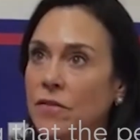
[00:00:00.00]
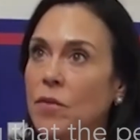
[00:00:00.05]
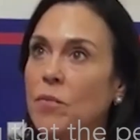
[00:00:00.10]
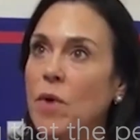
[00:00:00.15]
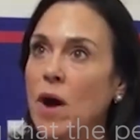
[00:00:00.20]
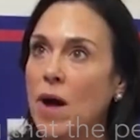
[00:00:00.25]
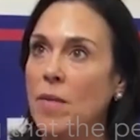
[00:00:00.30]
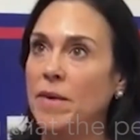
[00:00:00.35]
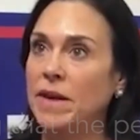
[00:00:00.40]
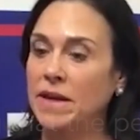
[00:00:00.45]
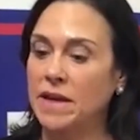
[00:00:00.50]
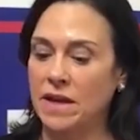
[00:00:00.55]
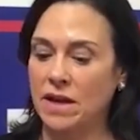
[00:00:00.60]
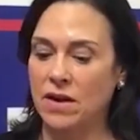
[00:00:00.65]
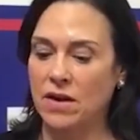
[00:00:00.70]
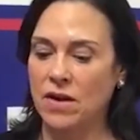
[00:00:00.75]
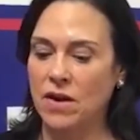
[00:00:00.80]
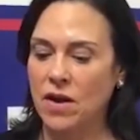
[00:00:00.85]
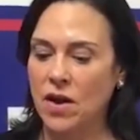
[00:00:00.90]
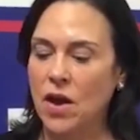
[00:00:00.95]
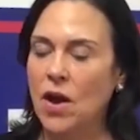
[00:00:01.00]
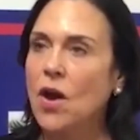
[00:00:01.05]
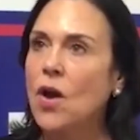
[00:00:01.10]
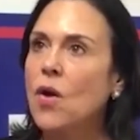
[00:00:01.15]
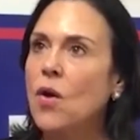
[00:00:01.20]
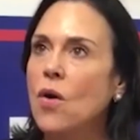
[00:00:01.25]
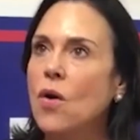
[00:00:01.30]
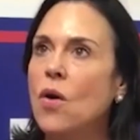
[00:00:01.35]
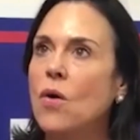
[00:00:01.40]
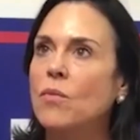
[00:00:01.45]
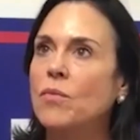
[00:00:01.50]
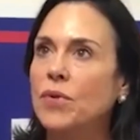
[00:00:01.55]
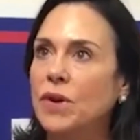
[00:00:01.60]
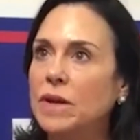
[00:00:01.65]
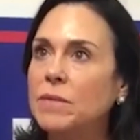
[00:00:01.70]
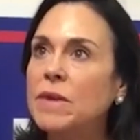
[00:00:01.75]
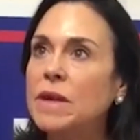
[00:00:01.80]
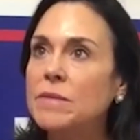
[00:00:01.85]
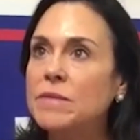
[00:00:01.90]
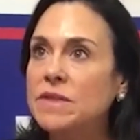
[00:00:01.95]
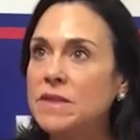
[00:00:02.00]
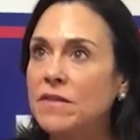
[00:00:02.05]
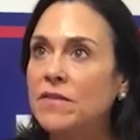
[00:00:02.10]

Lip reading: of Obamacare, premiums